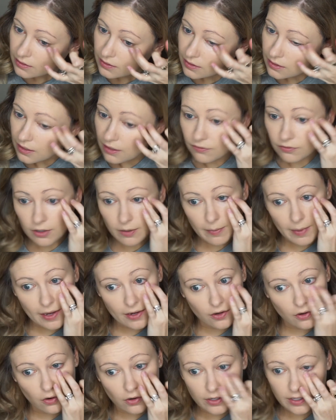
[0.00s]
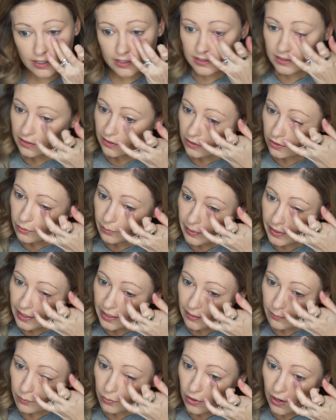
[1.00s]
cover up that darkness a little
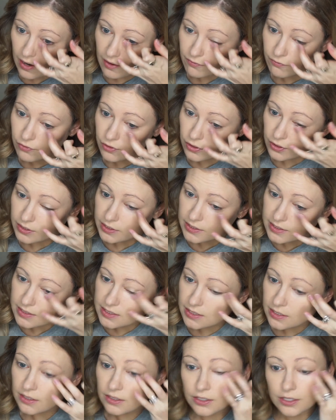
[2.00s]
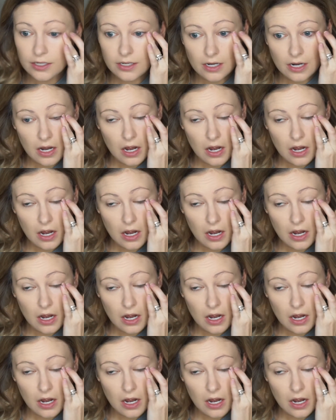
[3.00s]
bit and prime for concealer.